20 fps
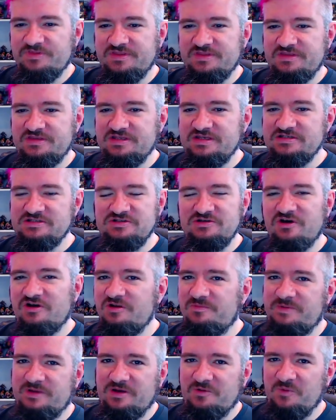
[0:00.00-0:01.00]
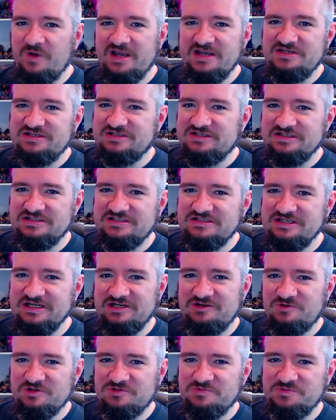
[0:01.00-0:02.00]
There's got to be a way to
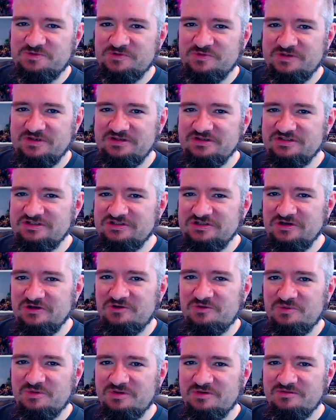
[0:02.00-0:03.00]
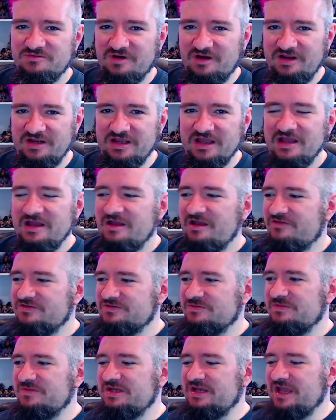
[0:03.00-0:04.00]
distinguish between the two, right? If
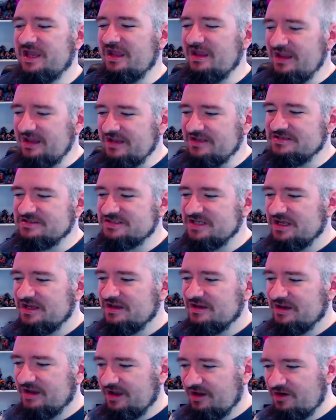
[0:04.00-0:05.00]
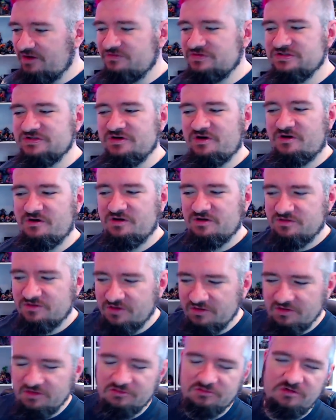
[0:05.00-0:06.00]
something is out of stock,
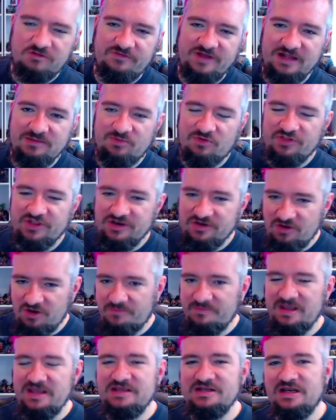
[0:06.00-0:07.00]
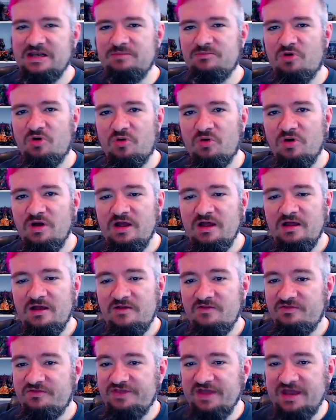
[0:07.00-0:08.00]
no longer available, they're not making any more,
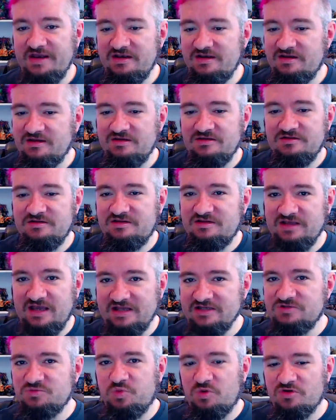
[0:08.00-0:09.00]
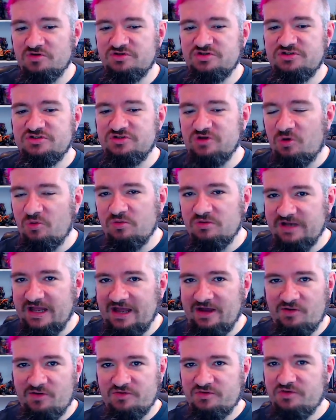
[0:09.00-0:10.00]
then that's what sold
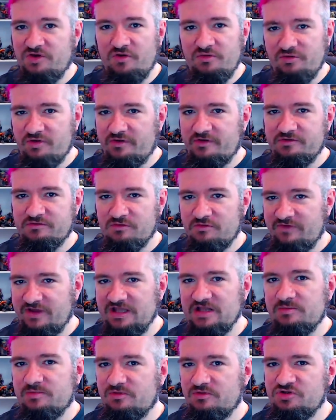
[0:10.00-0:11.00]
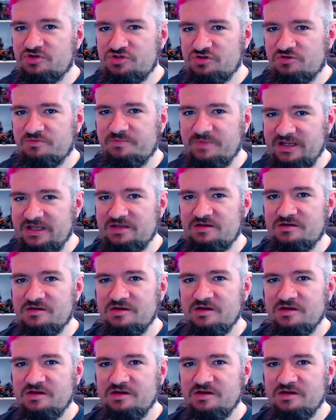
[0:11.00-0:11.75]
out, no longer available should mean.